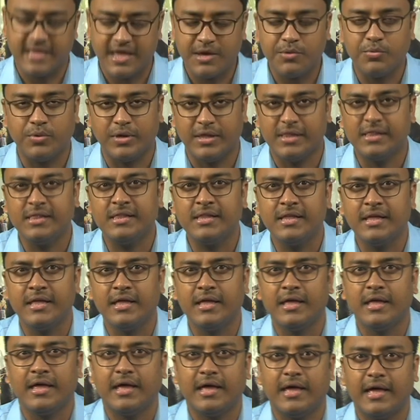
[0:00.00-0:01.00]
They will
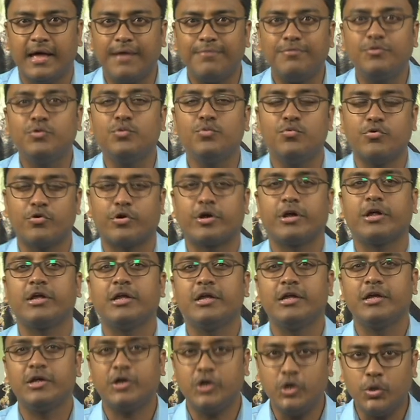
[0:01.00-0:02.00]
have to
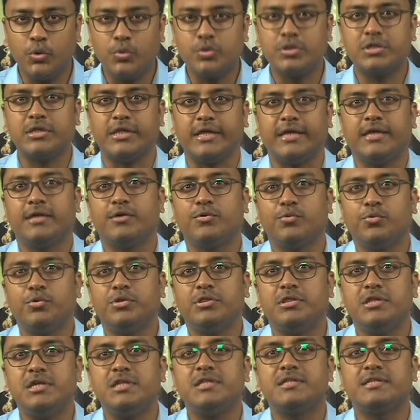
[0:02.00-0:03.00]
work closely
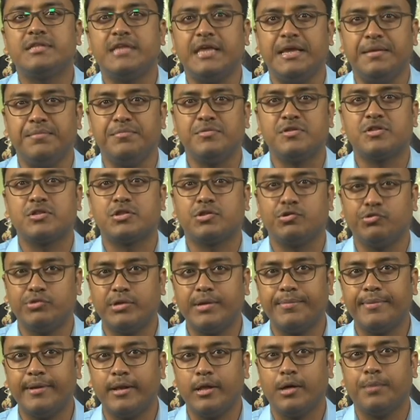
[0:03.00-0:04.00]
with these teams to
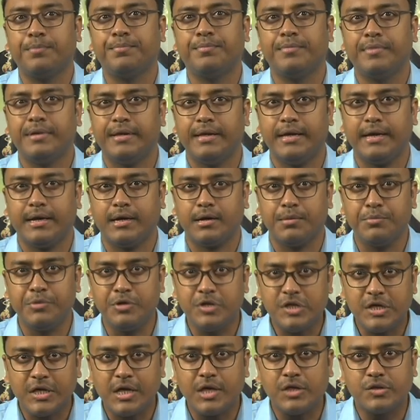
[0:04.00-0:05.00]
develop a
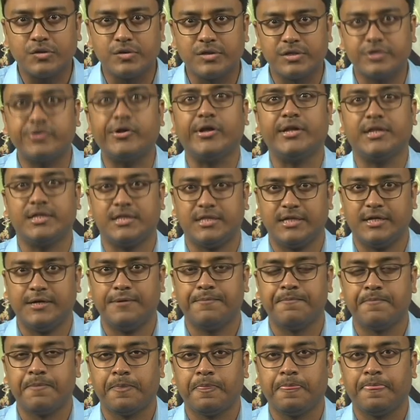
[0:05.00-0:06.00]
communication
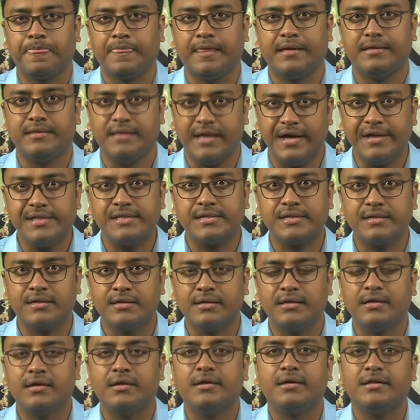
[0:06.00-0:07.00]
strategy. Thus,
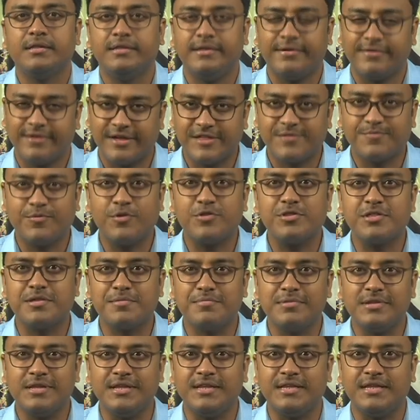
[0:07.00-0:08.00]
their
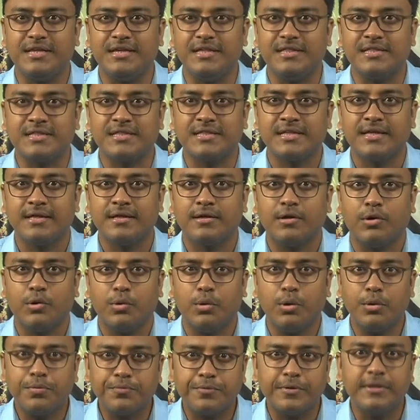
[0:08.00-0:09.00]
responsibilities
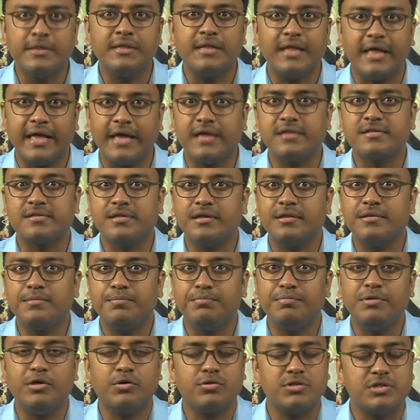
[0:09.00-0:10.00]
often
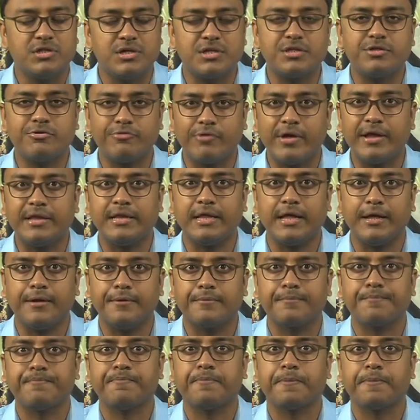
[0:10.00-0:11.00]
extend beyond just writing.